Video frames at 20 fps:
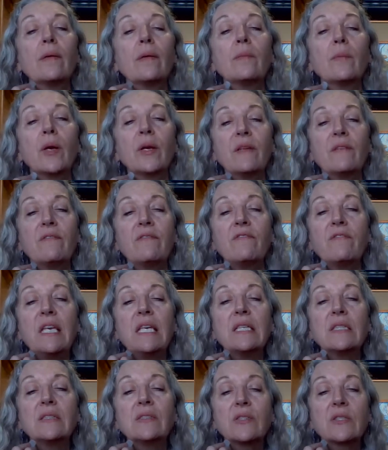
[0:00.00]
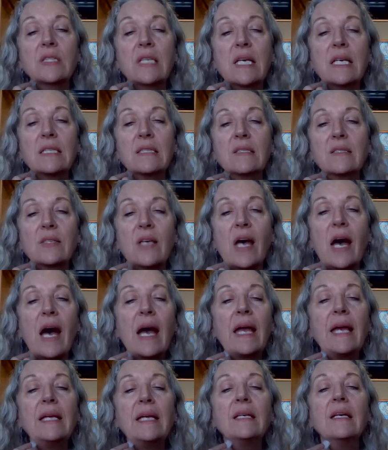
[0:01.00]
body feels
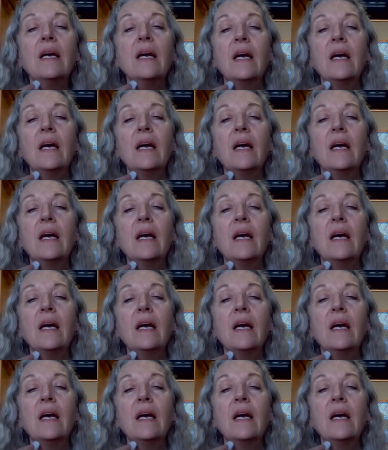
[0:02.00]
inside.